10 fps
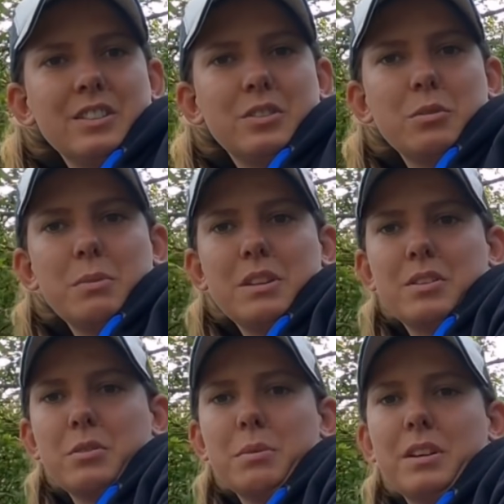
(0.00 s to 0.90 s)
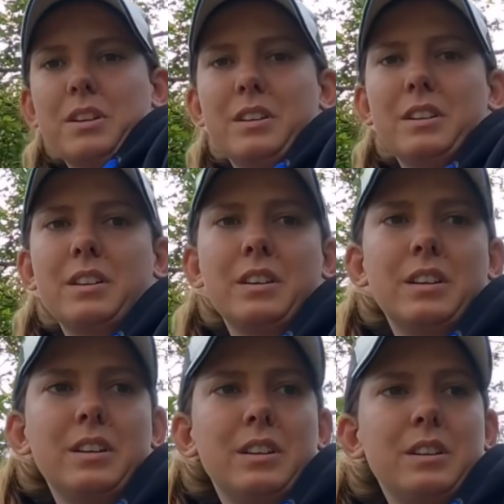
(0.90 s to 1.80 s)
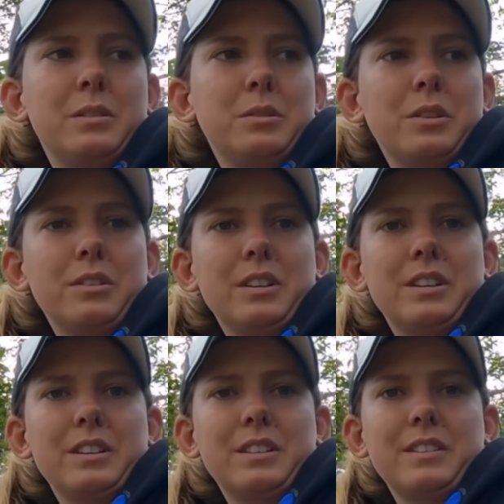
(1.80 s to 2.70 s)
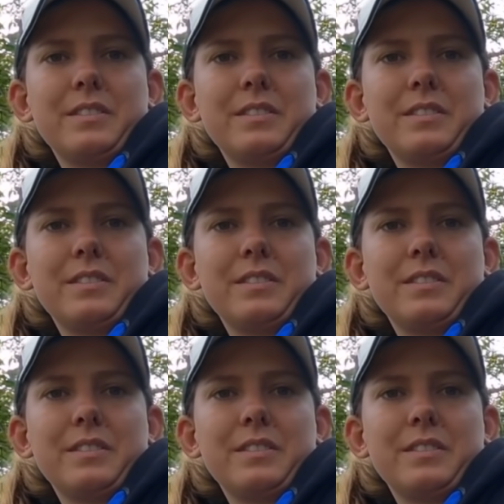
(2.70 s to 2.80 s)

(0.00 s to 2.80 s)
Oh, he's coming, he's coming. We're alright.